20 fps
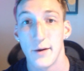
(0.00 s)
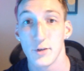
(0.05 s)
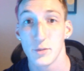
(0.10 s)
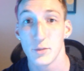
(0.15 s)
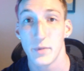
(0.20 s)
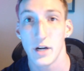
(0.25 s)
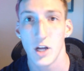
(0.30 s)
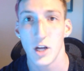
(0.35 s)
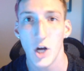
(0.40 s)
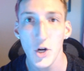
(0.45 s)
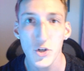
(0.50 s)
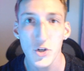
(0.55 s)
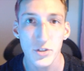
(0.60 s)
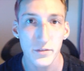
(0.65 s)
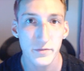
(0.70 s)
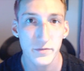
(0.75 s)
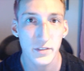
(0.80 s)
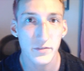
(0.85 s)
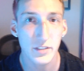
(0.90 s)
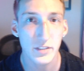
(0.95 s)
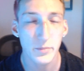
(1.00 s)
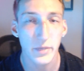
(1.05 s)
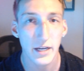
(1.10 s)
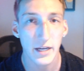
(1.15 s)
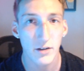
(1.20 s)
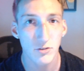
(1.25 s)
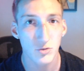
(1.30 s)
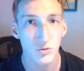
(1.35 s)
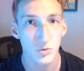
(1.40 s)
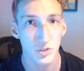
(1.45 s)
I was about 150
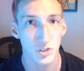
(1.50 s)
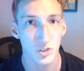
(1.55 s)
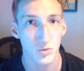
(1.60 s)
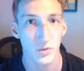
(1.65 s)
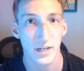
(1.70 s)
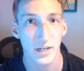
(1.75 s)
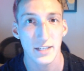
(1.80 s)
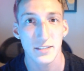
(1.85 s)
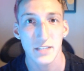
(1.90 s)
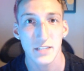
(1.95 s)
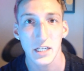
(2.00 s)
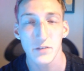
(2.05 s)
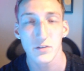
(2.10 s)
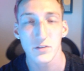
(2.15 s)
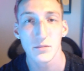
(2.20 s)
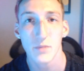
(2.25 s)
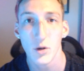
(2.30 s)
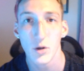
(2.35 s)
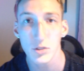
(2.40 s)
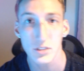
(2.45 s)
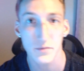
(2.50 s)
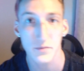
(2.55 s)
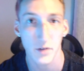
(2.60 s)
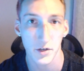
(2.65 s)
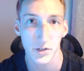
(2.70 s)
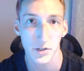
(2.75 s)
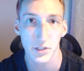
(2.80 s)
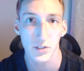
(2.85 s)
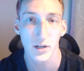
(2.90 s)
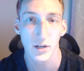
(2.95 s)
pounds, which is what I stayed for most of
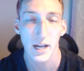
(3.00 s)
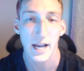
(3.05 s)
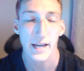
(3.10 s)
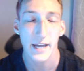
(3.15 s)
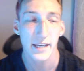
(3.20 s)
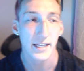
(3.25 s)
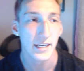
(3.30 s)
undergrad.